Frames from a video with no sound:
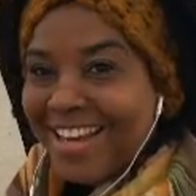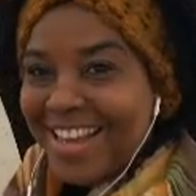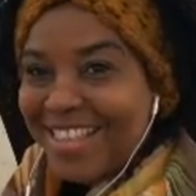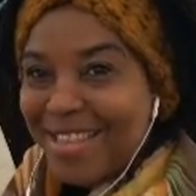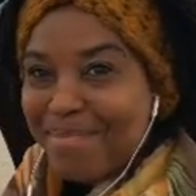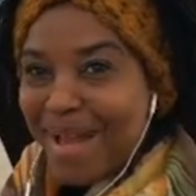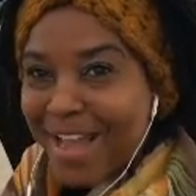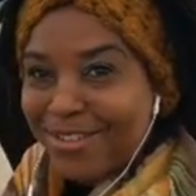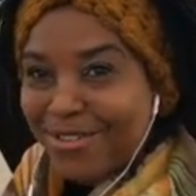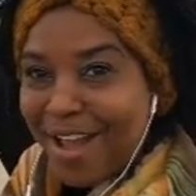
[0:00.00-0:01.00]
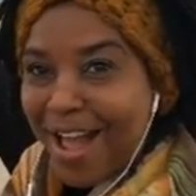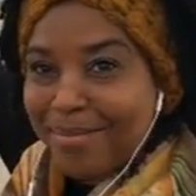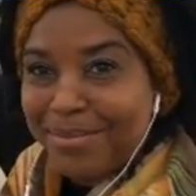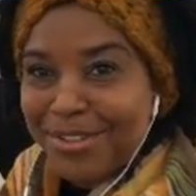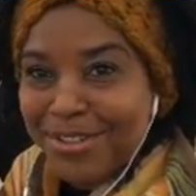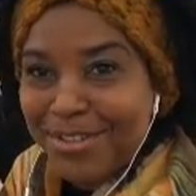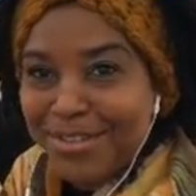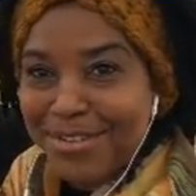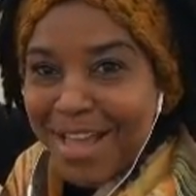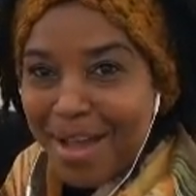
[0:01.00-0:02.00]
in the backdrop
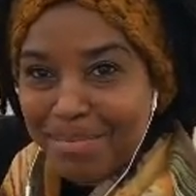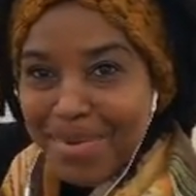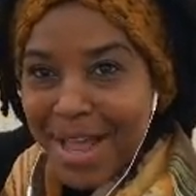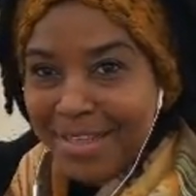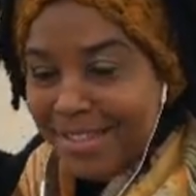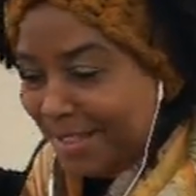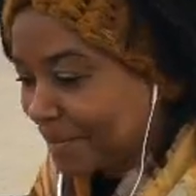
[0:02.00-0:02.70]
to help us,